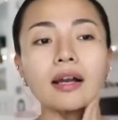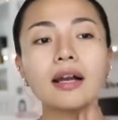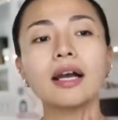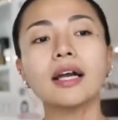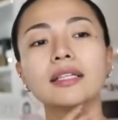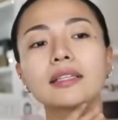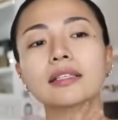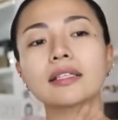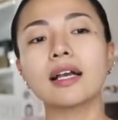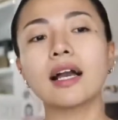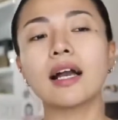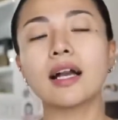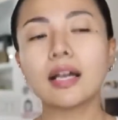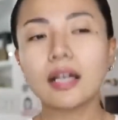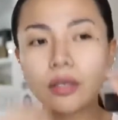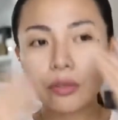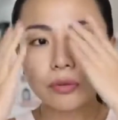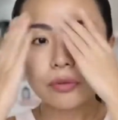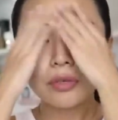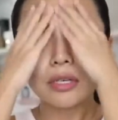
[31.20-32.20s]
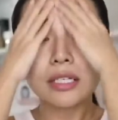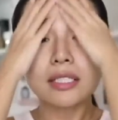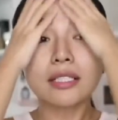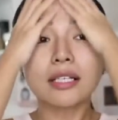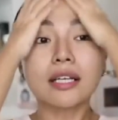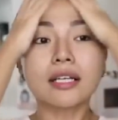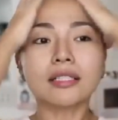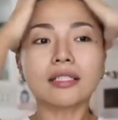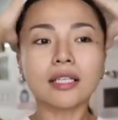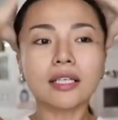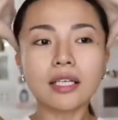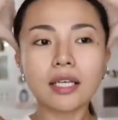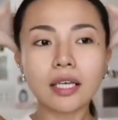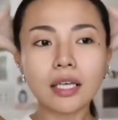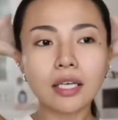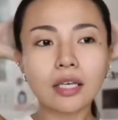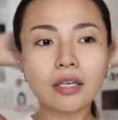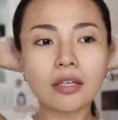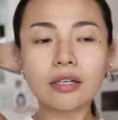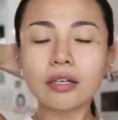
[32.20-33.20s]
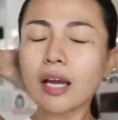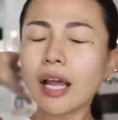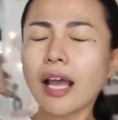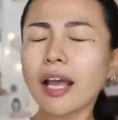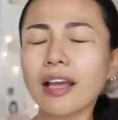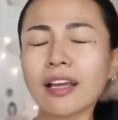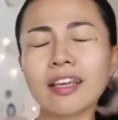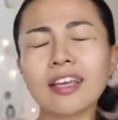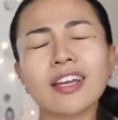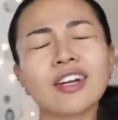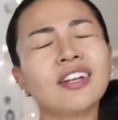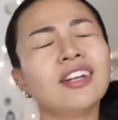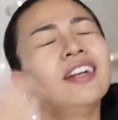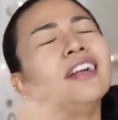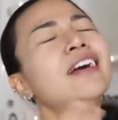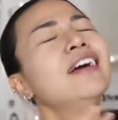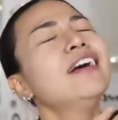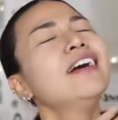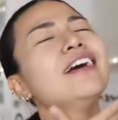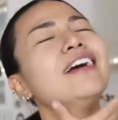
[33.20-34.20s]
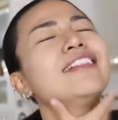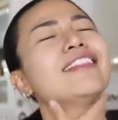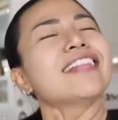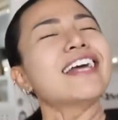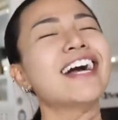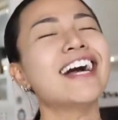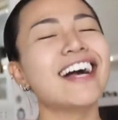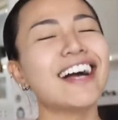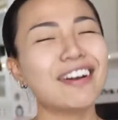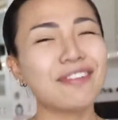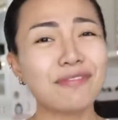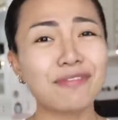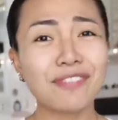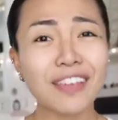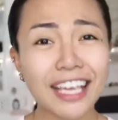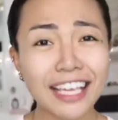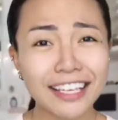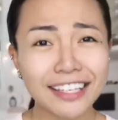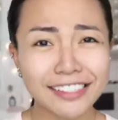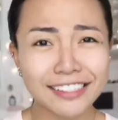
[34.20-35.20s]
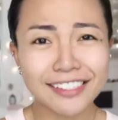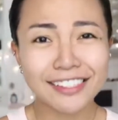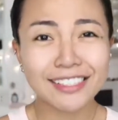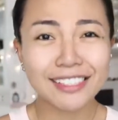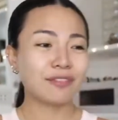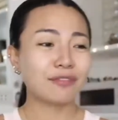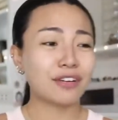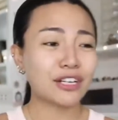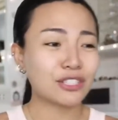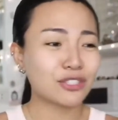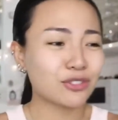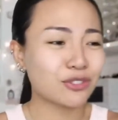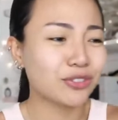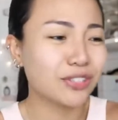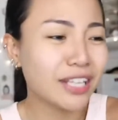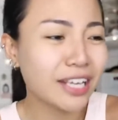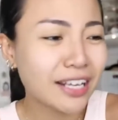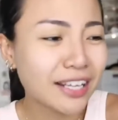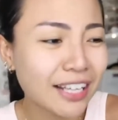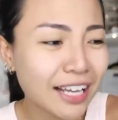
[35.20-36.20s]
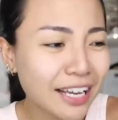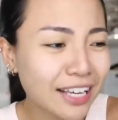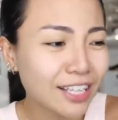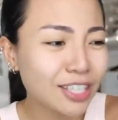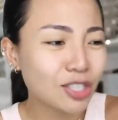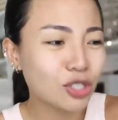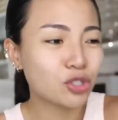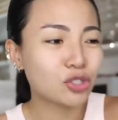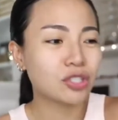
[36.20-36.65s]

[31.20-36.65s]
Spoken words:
at kakahugas lang na hair na face. Fresh ko na, guys.